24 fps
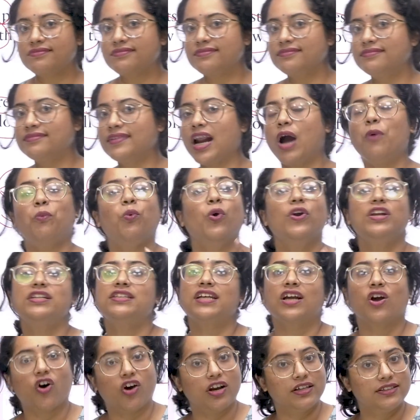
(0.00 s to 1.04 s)
What is
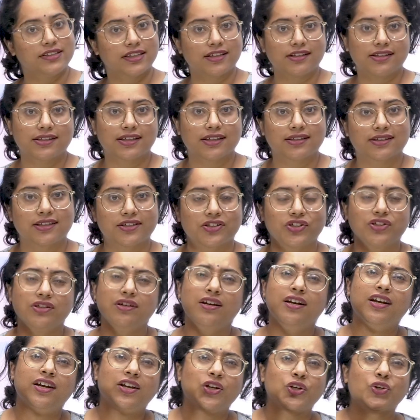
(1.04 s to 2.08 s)
ecological succession?
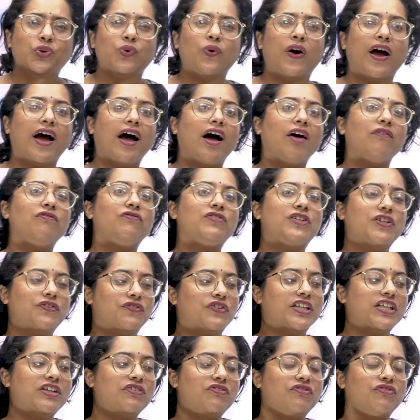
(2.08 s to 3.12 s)
You have
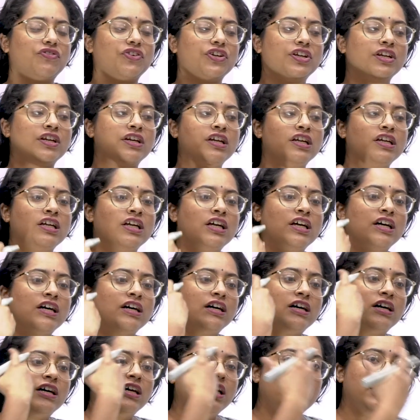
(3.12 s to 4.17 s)
different
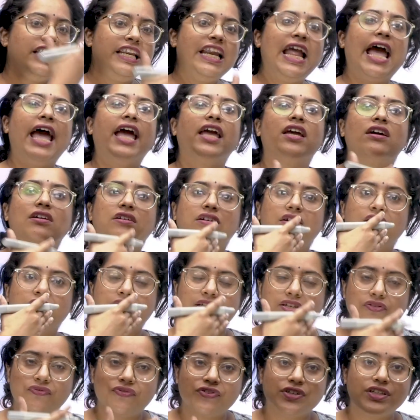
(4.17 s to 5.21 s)
layers,
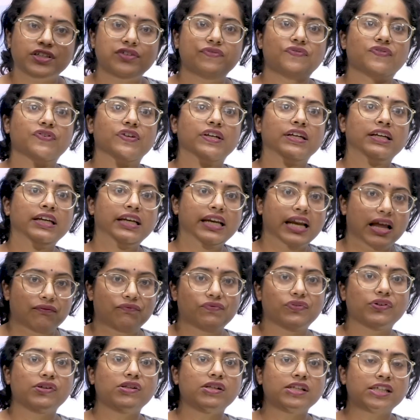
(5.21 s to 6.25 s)
different
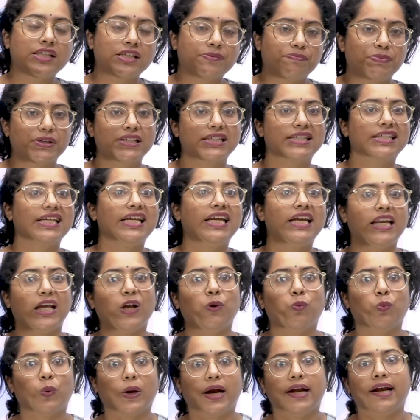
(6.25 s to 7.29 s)
levels
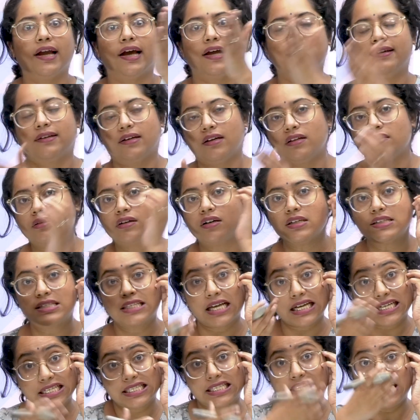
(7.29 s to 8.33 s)
preceding one another,
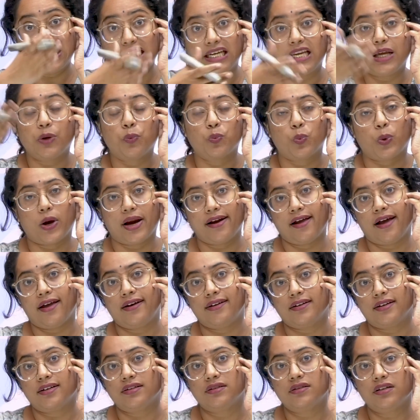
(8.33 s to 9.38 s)
succeeding one
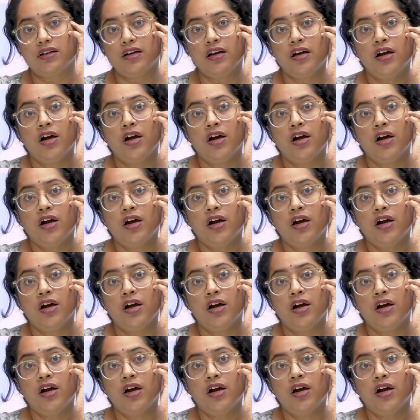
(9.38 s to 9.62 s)
another,